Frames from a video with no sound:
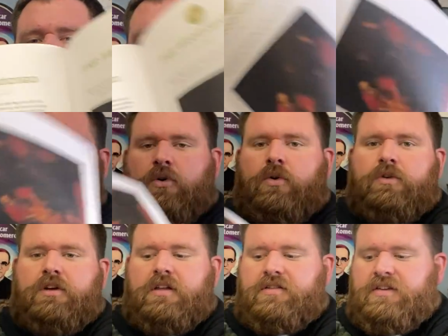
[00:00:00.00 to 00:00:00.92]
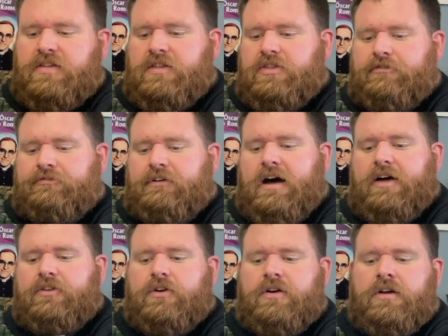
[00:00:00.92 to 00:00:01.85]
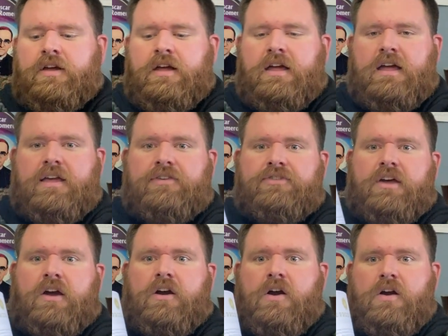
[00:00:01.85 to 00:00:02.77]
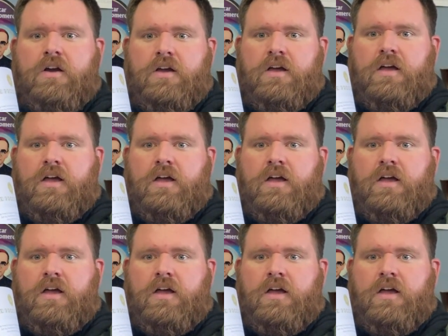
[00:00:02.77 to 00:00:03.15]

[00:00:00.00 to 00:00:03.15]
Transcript: So you can see that the father is there,